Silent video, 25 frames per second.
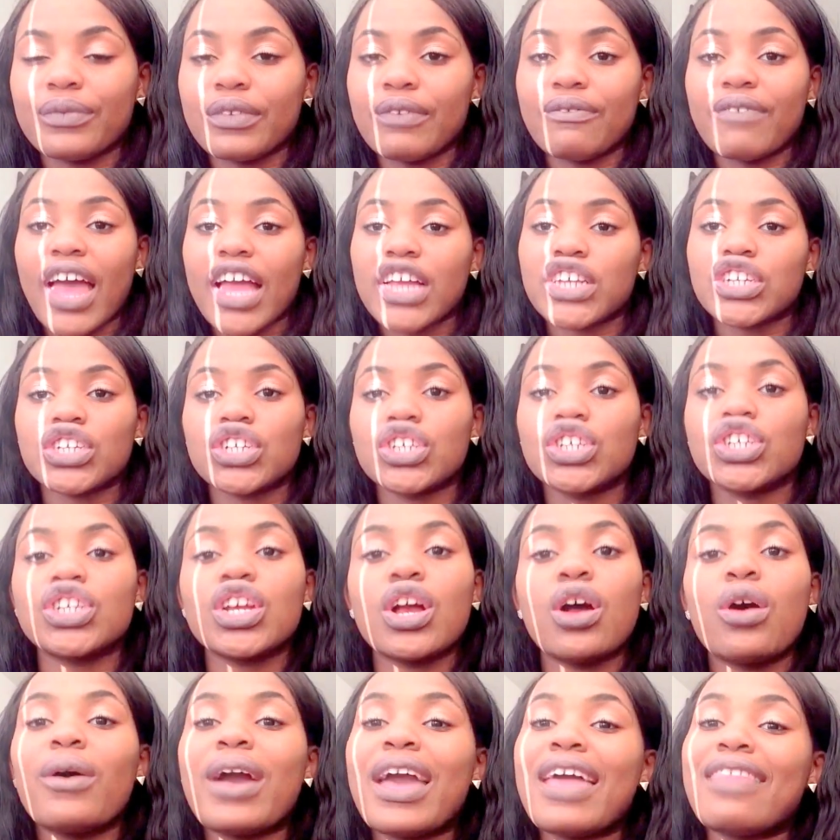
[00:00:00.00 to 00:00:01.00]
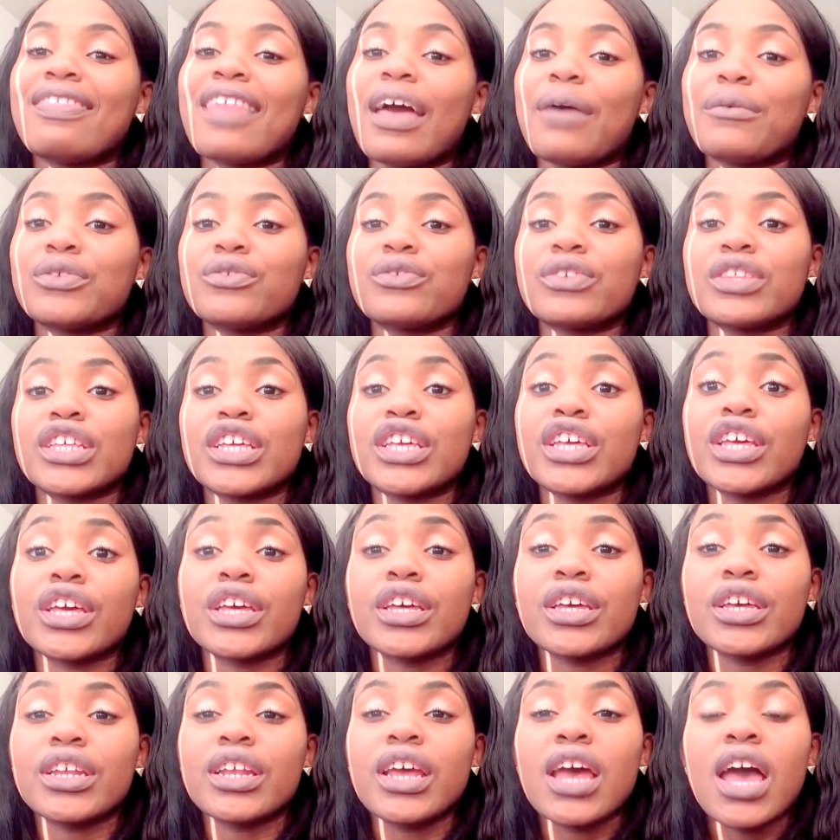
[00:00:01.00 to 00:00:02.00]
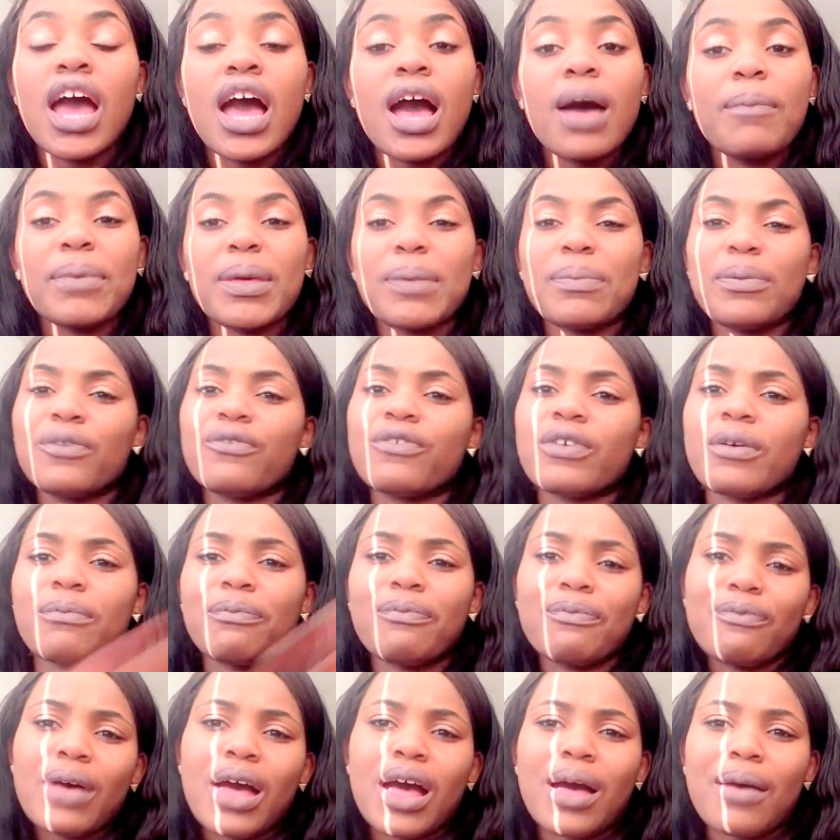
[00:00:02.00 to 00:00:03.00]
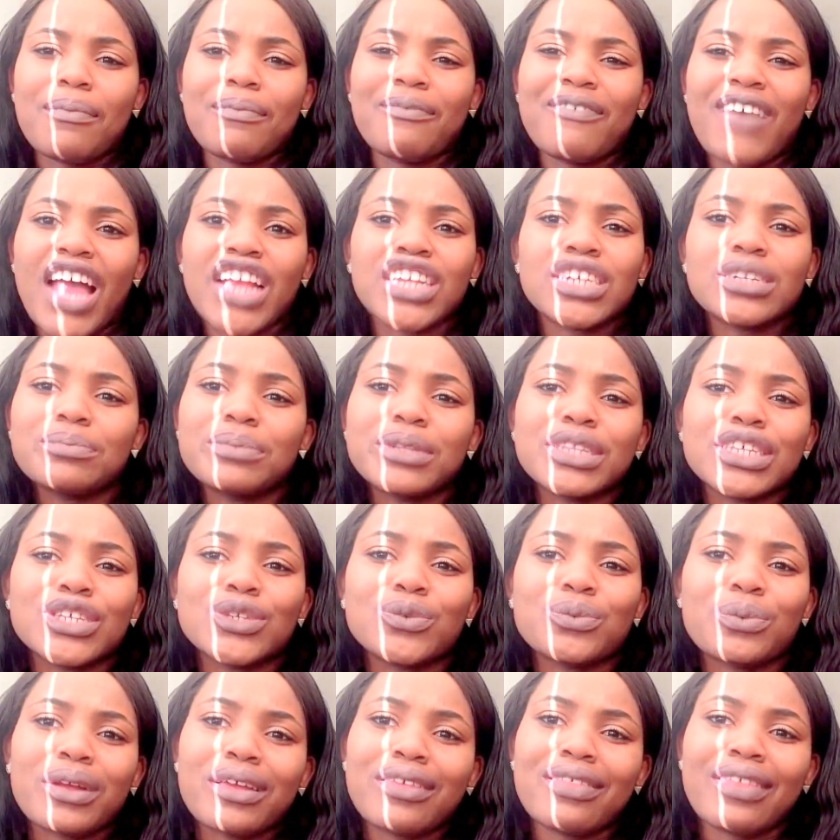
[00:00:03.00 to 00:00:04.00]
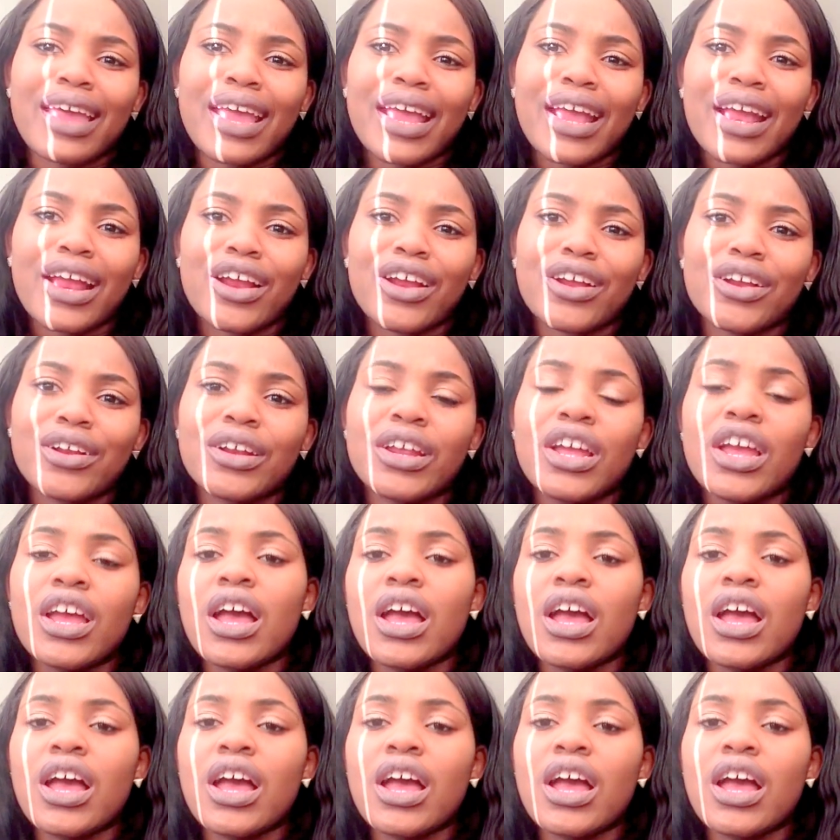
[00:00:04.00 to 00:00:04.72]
fashion show, and that was really good. People from Fashion Police were there.